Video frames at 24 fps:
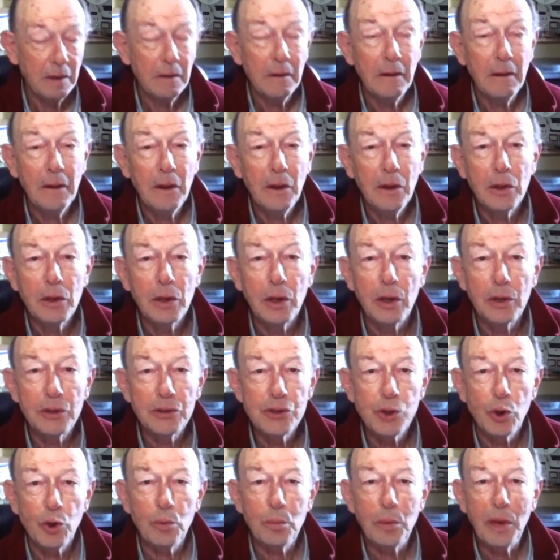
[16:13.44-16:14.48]
Joe
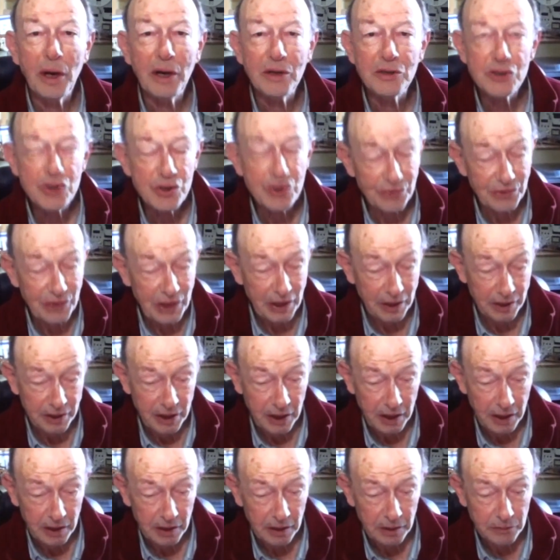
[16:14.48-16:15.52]
Bongiovanni,
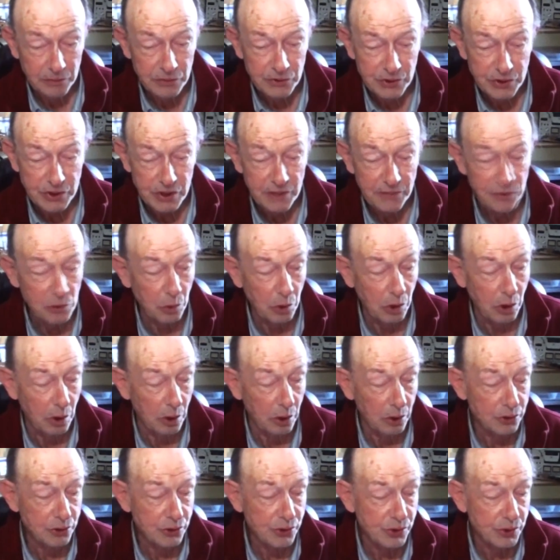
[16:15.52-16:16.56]
Stephen Walsh,
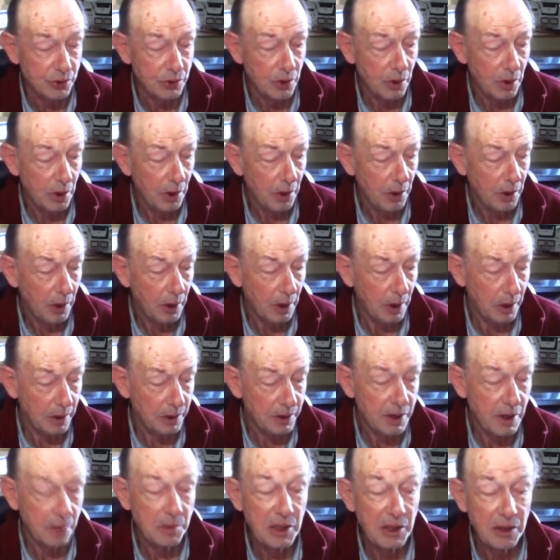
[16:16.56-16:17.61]
Debbie
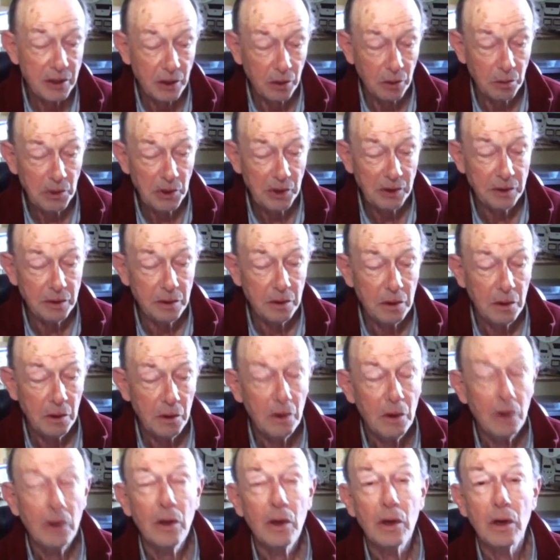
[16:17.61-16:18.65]
Hillman,
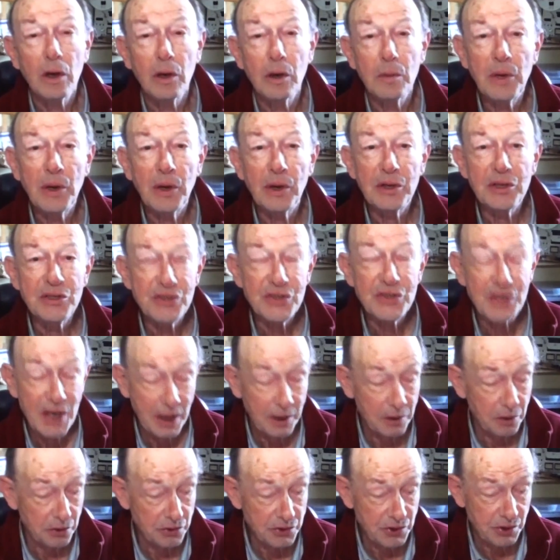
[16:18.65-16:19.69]
Mary
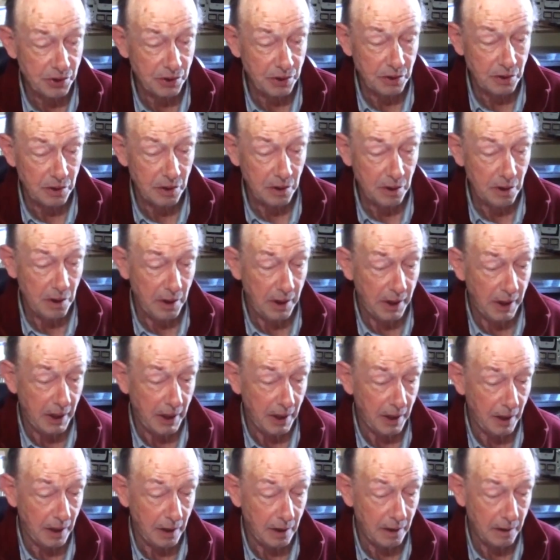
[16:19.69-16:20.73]
Sanderson, and
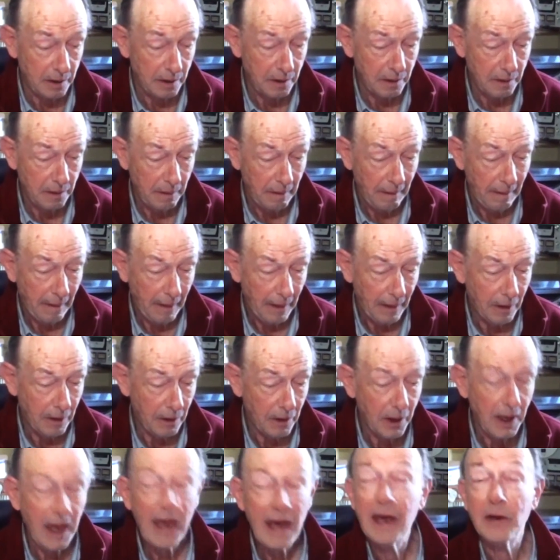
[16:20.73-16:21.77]
Ann
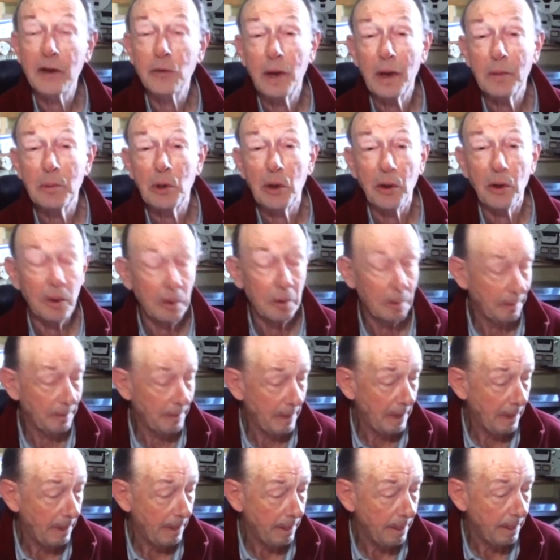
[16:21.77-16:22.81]
Weber,
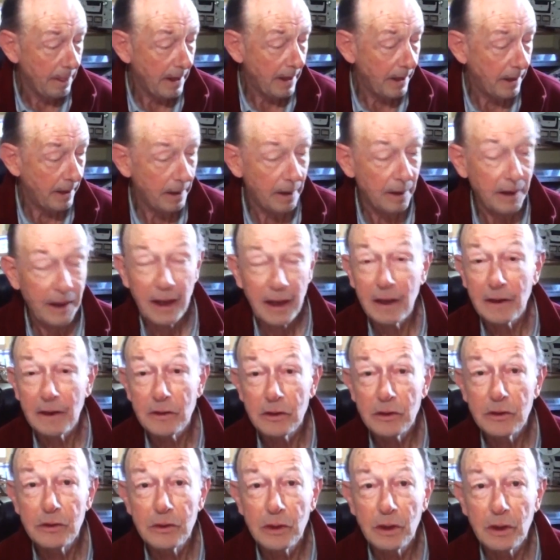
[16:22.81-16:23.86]
and
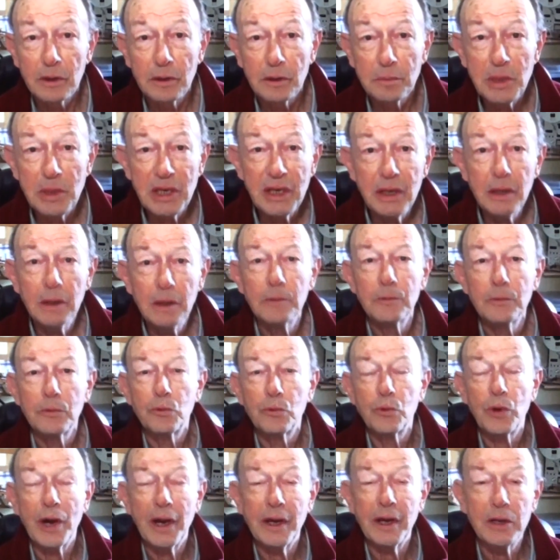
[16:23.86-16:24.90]
me, Randy Cook,